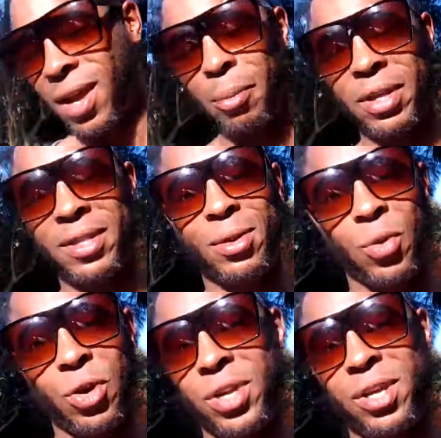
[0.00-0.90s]
I mean, the
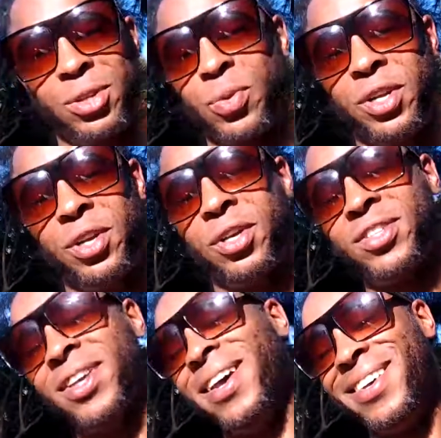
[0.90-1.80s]
word is what it
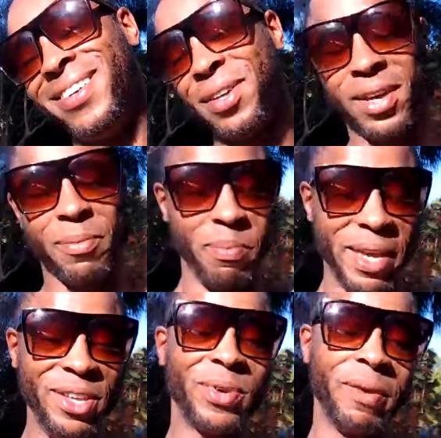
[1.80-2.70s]
is. It
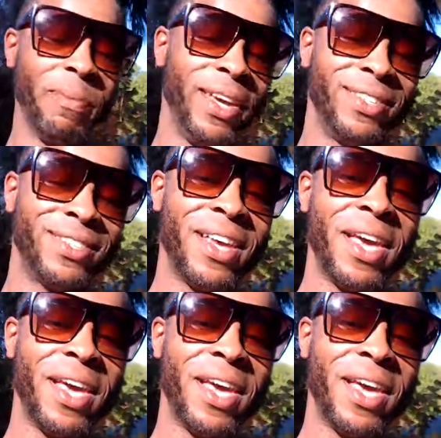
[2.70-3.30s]
means what it means.